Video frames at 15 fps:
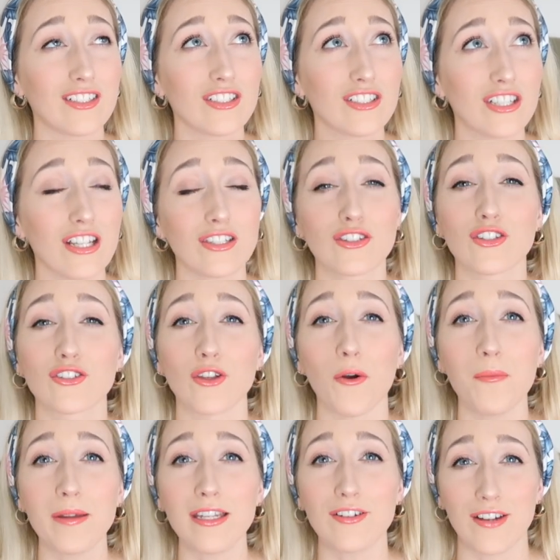There's just
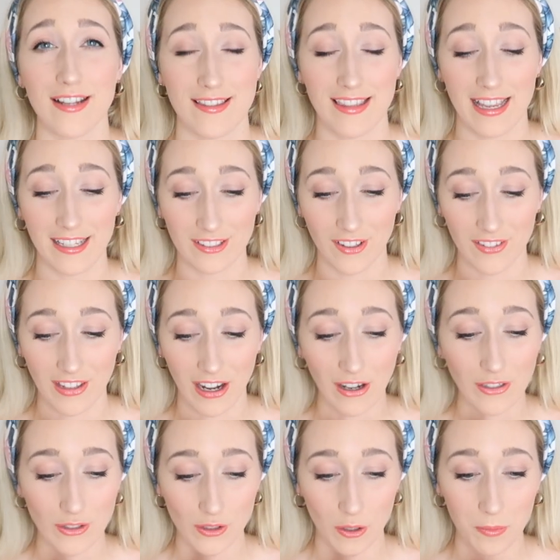so many great things on
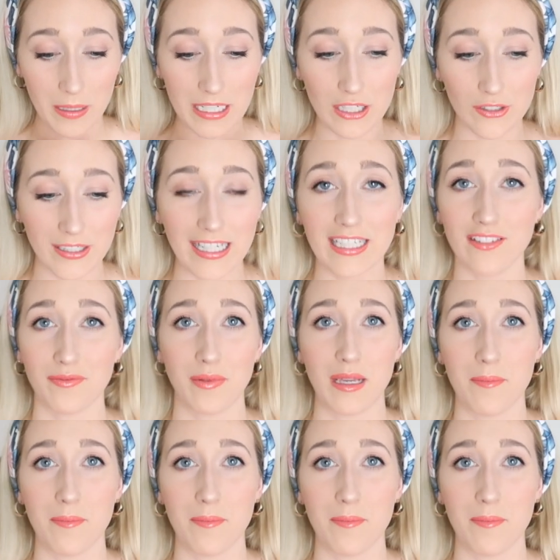there, so many creative